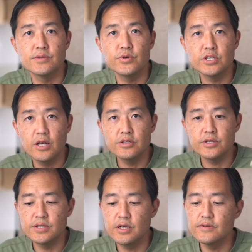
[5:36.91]
we challenge
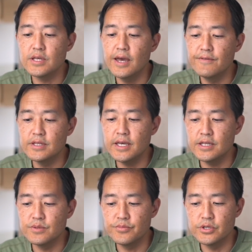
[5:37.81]
ourselves every day
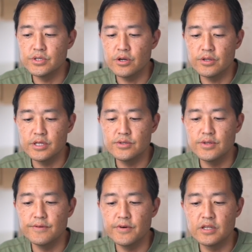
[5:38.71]
to push Starlink to
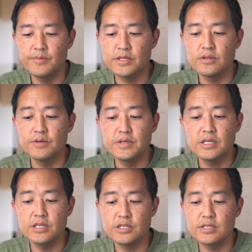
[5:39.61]
the fundamental
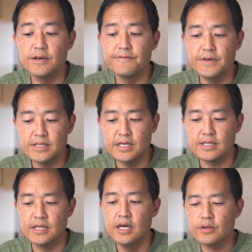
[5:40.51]
limitations of physics.